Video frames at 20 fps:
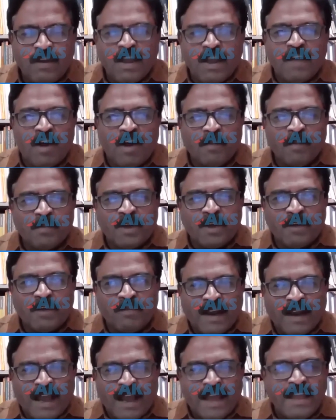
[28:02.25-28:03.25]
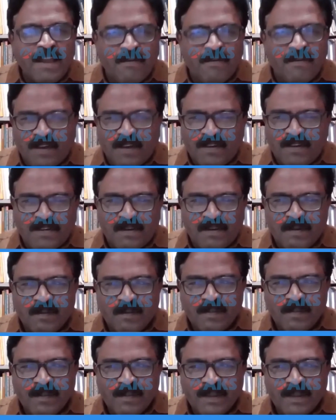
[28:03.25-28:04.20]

You have opted for IFS.